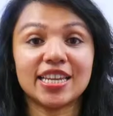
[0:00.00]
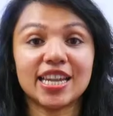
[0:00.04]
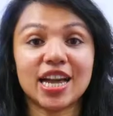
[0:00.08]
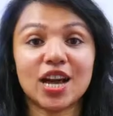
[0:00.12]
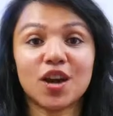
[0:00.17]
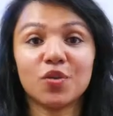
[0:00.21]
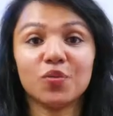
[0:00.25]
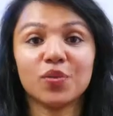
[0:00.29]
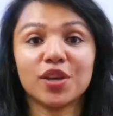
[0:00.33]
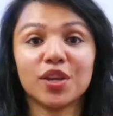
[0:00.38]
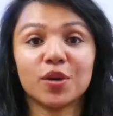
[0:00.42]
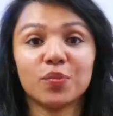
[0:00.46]

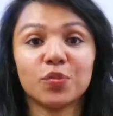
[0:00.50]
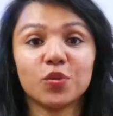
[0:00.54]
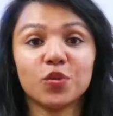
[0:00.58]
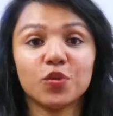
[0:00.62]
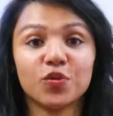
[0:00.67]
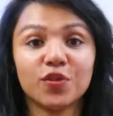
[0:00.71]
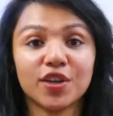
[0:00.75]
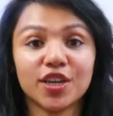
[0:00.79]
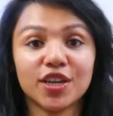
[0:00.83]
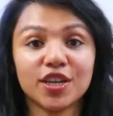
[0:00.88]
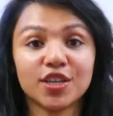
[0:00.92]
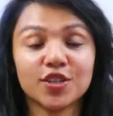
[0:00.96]
Now we are
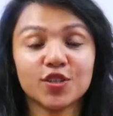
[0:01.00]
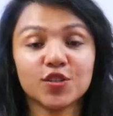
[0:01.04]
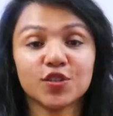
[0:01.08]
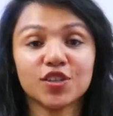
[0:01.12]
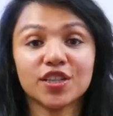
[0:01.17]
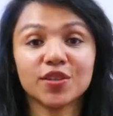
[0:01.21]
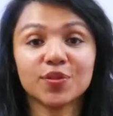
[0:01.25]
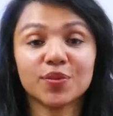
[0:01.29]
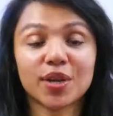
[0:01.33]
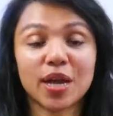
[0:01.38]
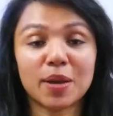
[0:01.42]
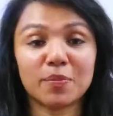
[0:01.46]
moving to
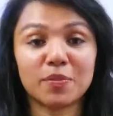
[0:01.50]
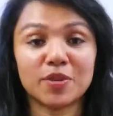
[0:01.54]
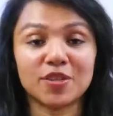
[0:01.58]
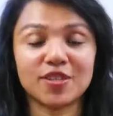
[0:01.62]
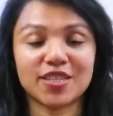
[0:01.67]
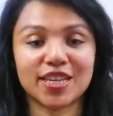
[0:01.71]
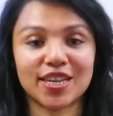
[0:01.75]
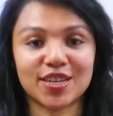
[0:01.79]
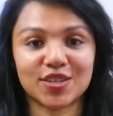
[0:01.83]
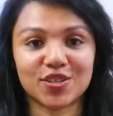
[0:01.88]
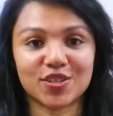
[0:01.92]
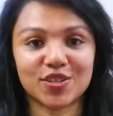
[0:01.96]
the grammar
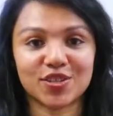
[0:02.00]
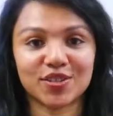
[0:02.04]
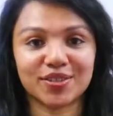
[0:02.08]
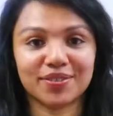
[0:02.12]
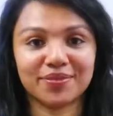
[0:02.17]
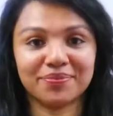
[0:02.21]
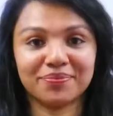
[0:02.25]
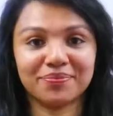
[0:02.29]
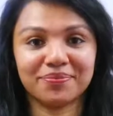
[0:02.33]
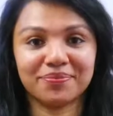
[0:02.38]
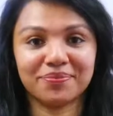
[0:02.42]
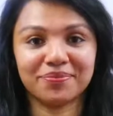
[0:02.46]
section.
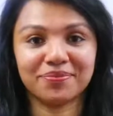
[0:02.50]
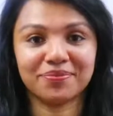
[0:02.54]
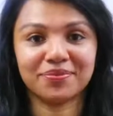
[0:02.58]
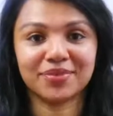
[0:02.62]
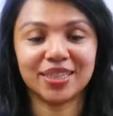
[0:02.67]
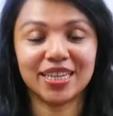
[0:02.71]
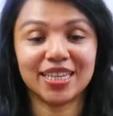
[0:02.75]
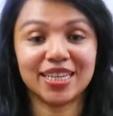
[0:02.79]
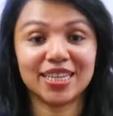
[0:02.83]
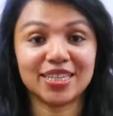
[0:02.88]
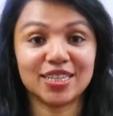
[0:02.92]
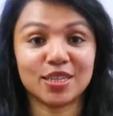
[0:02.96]

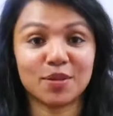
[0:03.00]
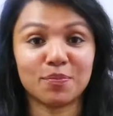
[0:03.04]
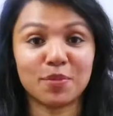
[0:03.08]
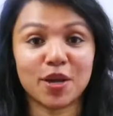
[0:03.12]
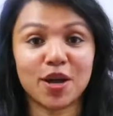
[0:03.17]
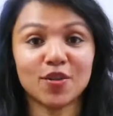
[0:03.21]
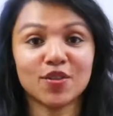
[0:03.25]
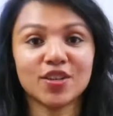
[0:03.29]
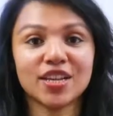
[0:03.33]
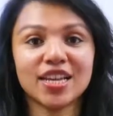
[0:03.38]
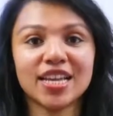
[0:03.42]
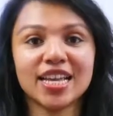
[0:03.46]
It is
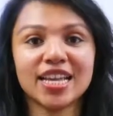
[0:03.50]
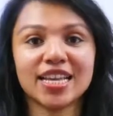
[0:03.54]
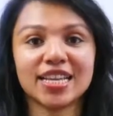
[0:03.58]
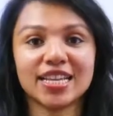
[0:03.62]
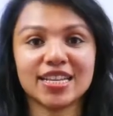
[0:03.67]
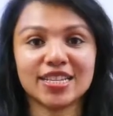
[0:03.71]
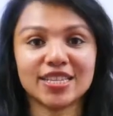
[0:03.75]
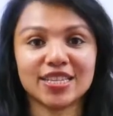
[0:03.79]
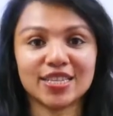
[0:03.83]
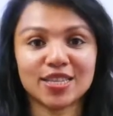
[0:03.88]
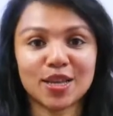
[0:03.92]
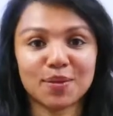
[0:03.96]
about
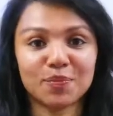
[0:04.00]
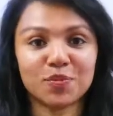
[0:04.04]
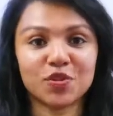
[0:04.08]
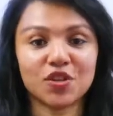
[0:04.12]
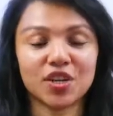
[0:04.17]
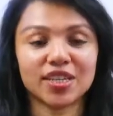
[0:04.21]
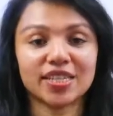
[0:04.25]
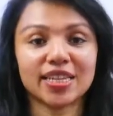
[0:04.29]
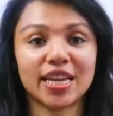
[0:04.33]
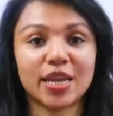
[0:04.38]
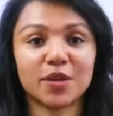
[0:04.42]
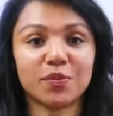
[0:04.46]

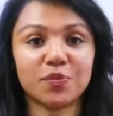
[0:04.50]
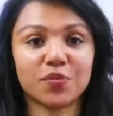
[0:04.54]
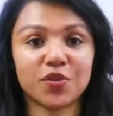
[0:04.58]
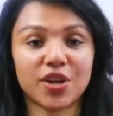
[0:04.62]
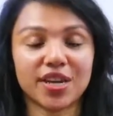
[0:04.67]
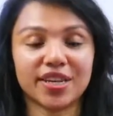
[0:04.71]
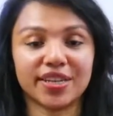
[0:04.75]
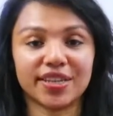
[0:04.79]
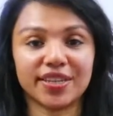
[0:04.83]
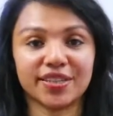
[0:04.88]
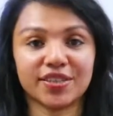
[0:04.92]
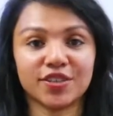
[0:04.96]
subject and
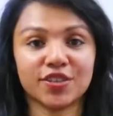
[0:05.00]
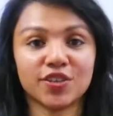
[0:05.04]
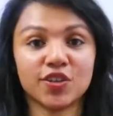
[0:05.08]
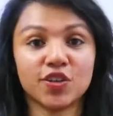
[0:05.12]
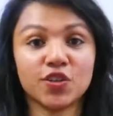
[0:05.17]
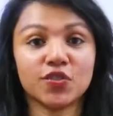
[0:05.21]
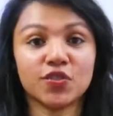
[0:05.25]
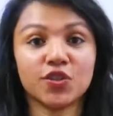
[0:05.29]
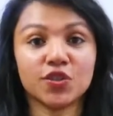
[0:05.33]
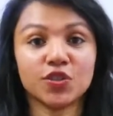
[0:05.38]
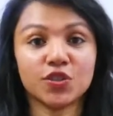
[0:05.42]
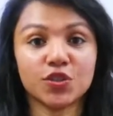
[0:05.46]
predicate,
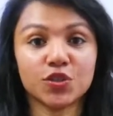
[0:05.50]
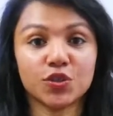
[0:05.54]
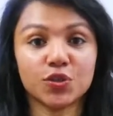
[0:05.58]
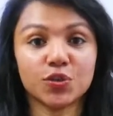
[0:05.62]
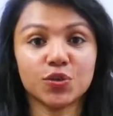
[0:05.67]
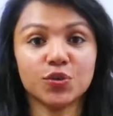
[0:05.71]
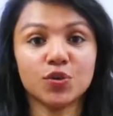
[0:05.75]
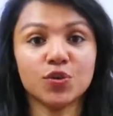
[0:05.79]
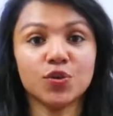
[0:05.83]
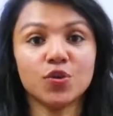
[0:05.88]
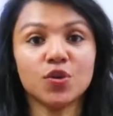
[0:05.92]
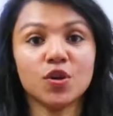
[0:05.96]
the
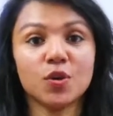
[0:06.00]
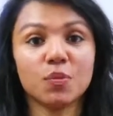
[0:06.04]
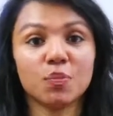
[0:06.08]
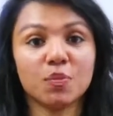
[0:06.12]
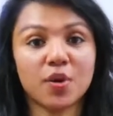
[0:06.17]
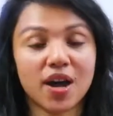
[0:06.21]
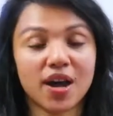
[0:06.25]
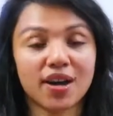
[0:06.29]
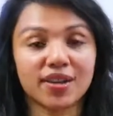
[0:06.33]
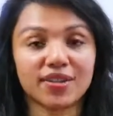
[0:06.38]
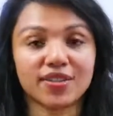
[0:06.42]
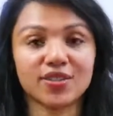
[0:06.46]
two
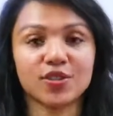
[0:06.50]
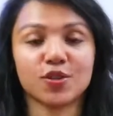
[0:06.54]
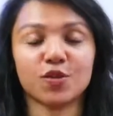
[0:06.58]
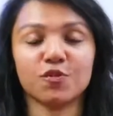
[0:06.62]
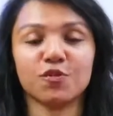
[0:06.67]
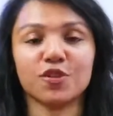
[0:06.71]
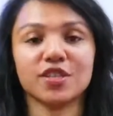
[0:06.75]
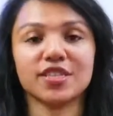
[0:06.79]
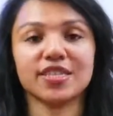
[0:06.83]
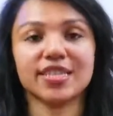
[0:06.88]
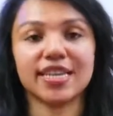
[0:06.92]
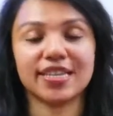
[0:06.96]
parts
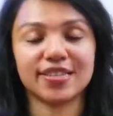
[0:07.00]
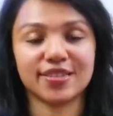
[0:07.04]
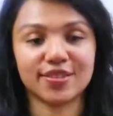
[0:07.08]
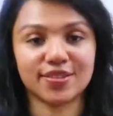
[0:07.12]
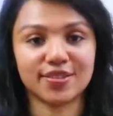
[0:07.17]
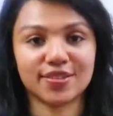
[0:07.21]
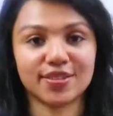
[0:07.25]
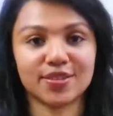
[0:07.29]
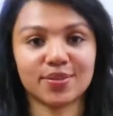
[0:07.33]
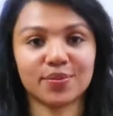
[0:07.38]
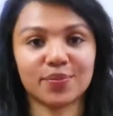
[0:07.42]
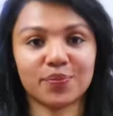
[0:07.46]
of a
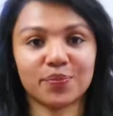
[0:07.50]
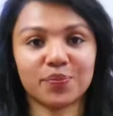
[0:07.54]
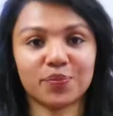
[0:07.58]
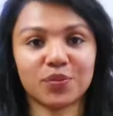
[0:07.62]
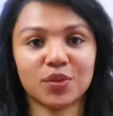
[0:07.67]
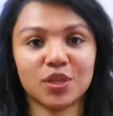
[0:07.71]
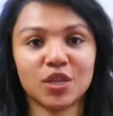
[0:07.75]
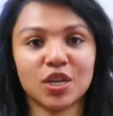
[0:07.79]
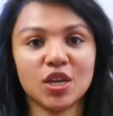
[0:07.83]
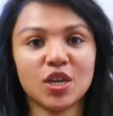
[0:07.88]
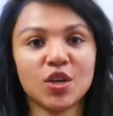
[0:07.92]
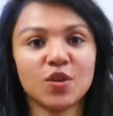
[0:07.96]
sentence.
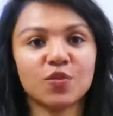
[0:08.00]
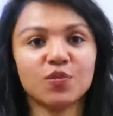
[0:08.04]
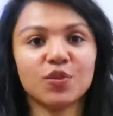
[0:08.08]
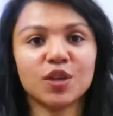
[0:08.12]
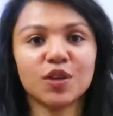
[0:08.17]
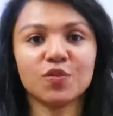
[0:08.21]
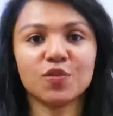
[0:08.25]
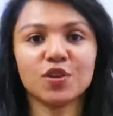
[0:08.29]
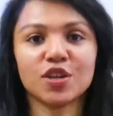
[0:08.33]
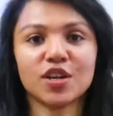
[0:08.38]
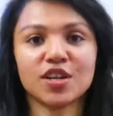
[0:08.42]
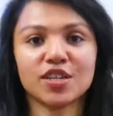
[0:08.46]

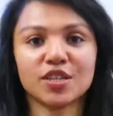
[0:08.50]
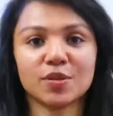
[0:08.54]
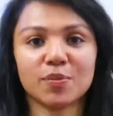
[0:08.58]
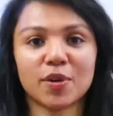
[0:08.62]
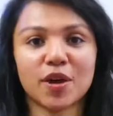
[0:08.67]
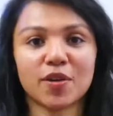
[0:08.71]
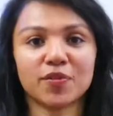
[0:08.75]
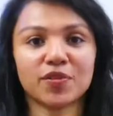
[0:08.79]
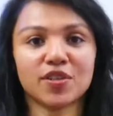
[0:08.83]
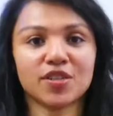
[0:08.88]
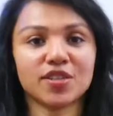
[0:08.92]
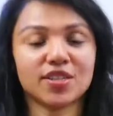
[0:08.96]
We've learned
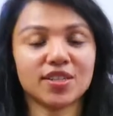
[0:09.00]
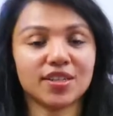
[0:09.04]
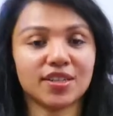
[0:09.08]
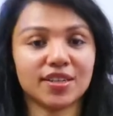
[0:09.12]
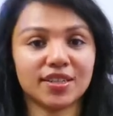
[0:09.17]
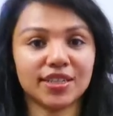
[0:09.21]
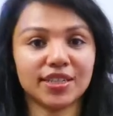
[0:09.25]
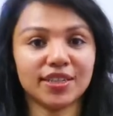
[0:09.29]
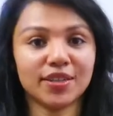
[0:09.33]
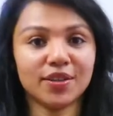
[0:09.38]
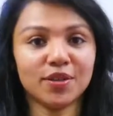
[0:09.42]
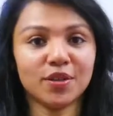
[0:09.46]
about this
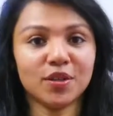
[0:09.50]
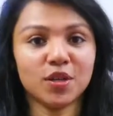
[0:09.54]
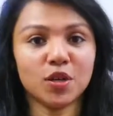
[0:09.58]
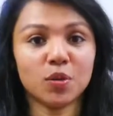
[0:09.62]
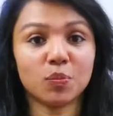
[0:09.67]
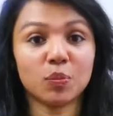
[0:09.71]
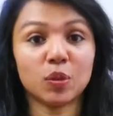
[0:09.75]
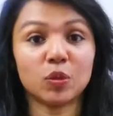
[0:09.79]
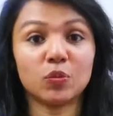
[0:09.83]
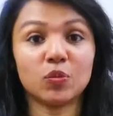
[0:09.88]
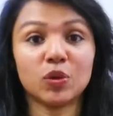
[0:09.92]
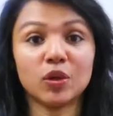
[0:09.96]
earlier,
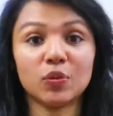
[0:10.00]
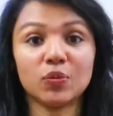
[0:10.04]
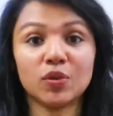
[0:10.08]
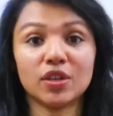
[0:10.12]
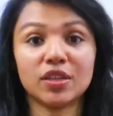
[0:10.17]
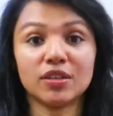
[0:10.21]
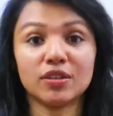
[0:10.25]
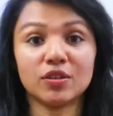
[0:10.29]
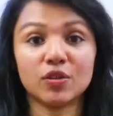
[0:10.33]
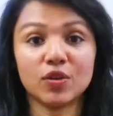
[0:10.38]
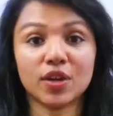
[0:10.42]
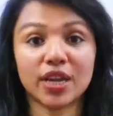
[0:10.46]
but we
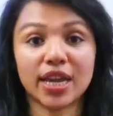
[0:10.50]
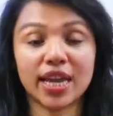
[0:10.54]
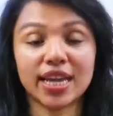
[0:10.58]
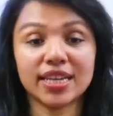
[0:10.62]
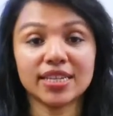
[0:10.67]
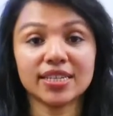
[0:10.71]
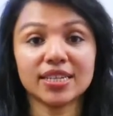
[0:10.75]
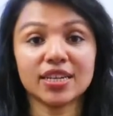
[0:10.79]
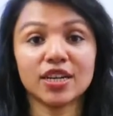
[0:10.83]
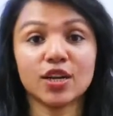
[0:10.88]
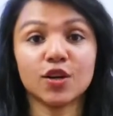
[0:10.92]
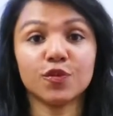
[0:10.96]
will look
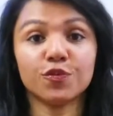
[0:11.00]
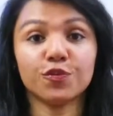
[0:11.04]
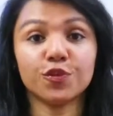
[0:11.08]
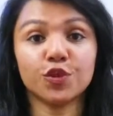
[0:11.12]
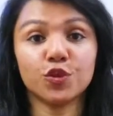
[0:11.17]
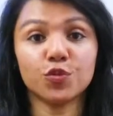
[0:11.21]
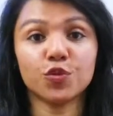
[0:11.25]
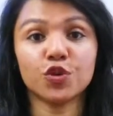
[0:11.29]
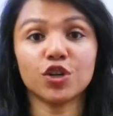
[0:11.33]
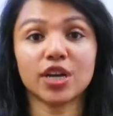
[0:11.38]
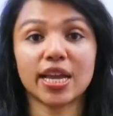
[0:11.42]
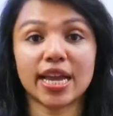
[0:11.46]
at a
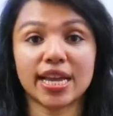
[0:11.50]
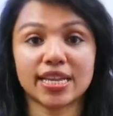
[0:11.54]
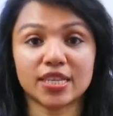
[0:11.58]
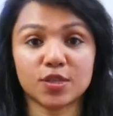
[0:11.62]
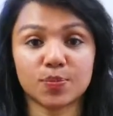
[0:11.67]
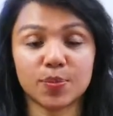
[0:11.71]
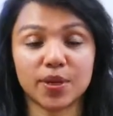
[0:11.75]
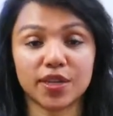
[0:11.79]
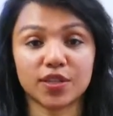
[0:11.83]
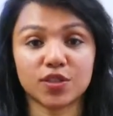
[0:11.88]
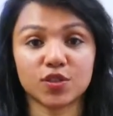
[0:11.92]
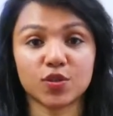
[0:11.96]
few more
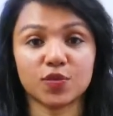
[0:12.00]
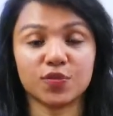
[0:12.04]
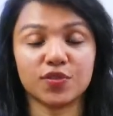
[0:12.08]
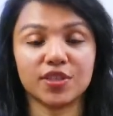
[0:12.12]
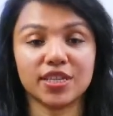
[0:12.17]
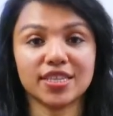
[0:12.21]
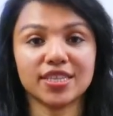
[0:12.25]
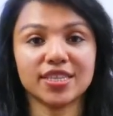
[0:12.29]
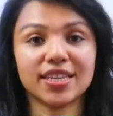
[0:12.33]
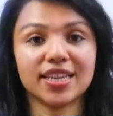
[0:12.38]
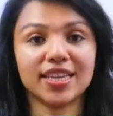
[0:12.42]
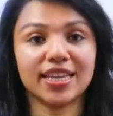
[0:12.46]
aspects of
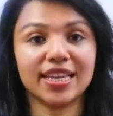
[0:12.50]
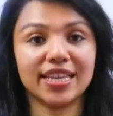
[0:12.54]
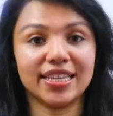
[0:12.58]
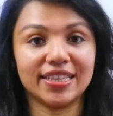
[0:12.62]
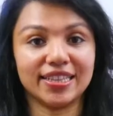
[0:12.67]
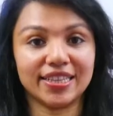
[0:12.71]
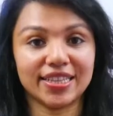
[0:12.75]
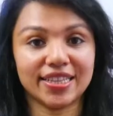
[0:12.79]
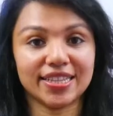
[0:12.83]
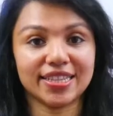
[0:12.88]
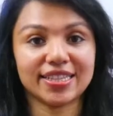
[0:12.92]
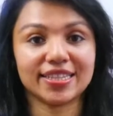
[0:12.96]
this
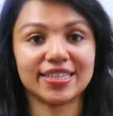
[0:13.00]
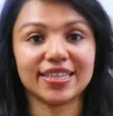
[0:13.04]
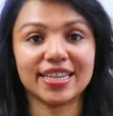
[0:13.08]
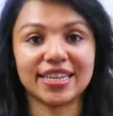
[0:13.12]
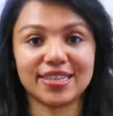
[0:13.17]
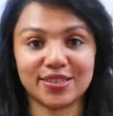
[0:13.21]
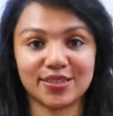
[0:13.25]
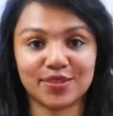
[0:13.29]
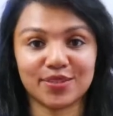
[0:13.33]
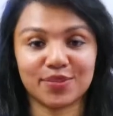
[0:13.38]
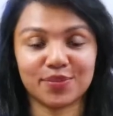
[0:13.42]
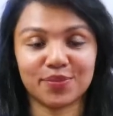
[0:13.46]
in this
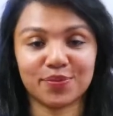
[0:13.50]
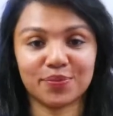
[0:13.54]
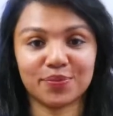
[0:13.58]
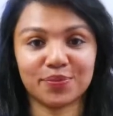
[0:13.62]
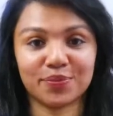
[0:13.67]
lesson.